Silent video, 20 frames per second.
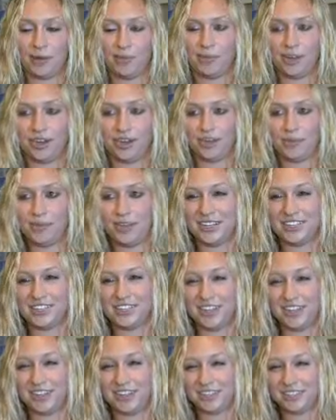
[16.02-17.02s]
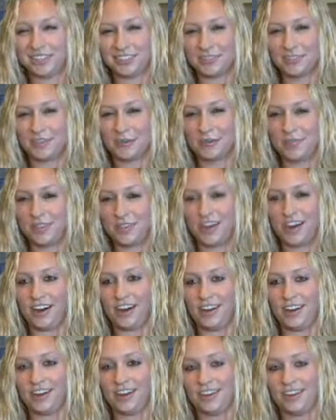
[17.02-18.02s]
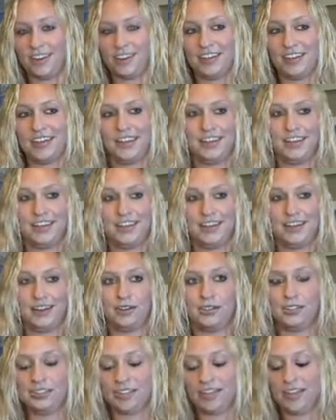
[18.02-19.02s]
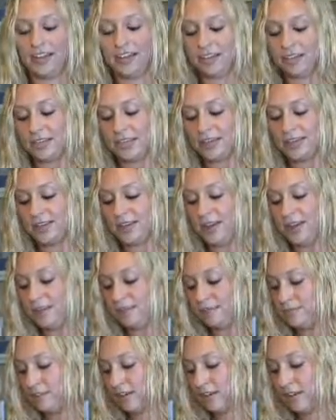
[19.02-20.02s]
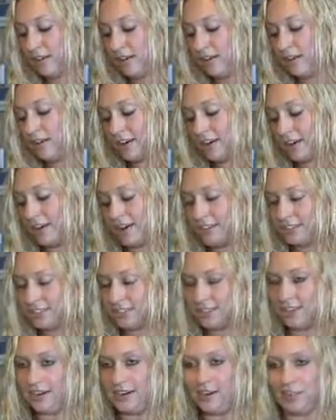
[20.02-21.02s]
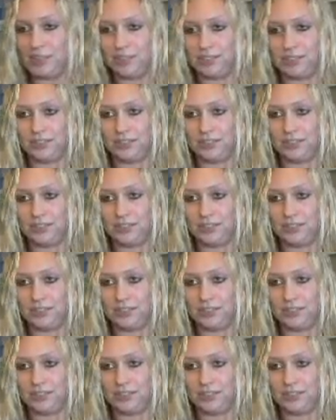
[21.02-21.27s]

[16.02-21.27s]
of picked up my techniques from there. And then I would say getting autographs has started about